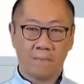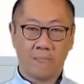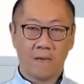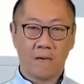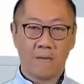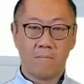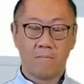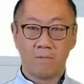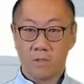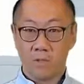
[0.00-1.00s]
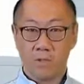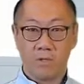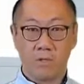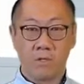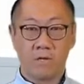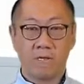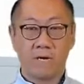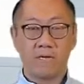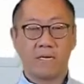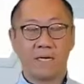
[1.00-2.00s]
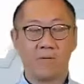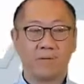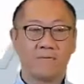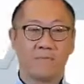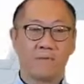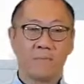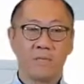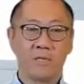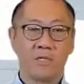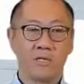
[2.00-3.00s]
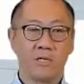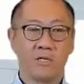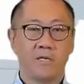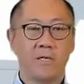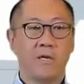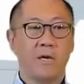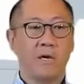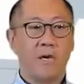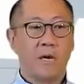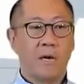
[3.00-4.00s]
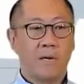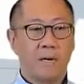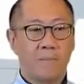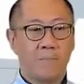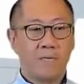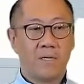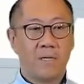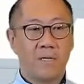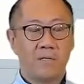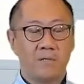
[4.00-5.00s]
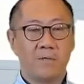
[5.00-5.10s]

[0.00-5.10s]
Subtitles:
So you're correct in how you're positioning this. A company that is doing